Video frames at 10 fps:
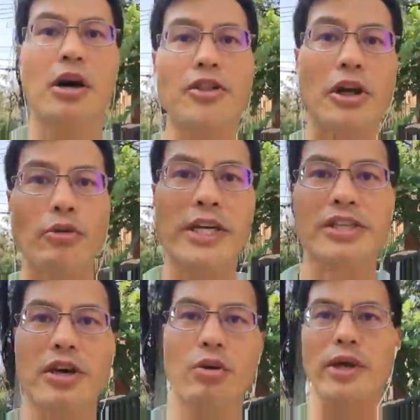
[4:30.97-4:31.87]
called the
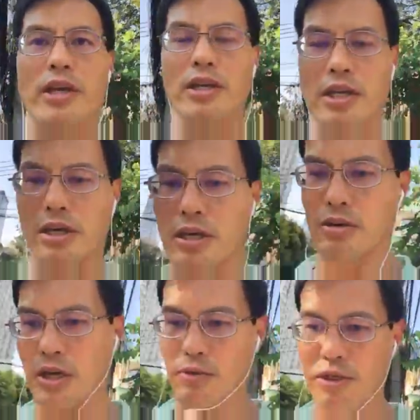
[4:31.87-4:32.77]
Great Awakening.
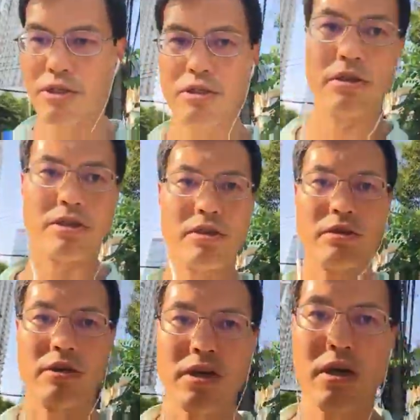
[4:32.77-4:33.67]
I want you
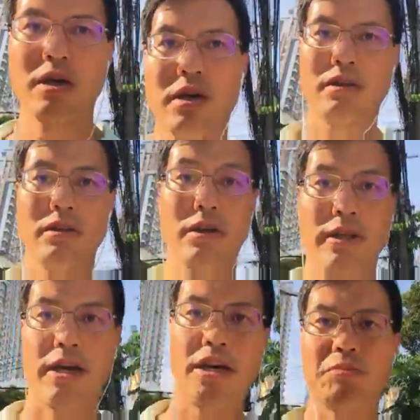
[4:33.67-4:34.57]
to look
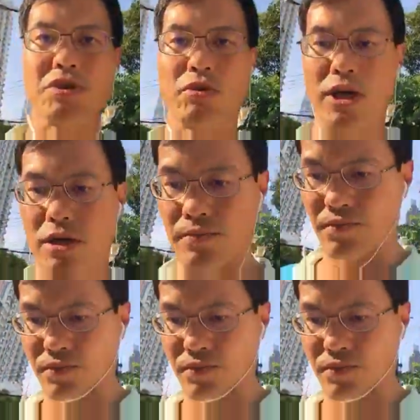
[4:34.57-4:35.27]
that up as well.